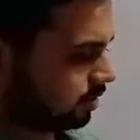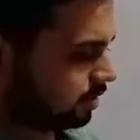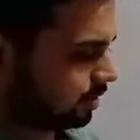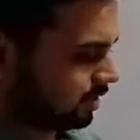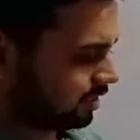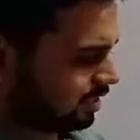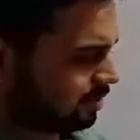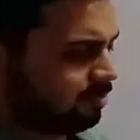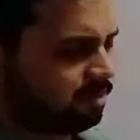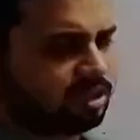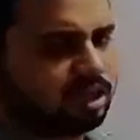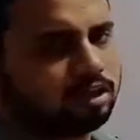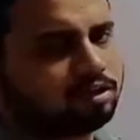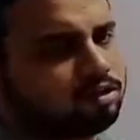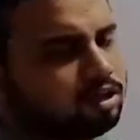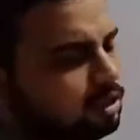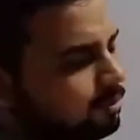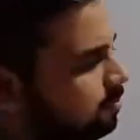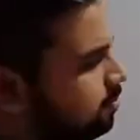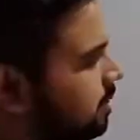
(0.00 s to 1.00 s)
similar
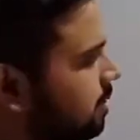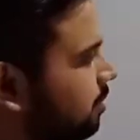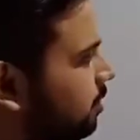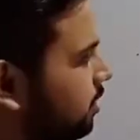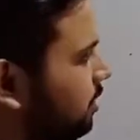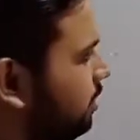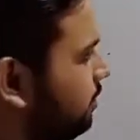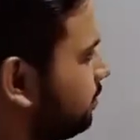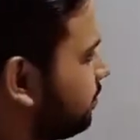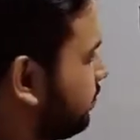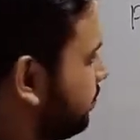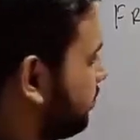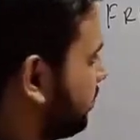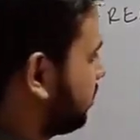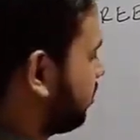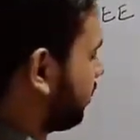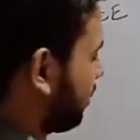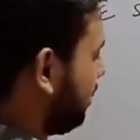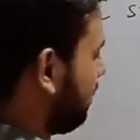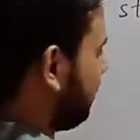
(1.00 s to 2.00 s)
to heap memory.
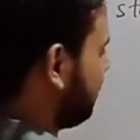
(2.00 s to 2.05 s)
Okay.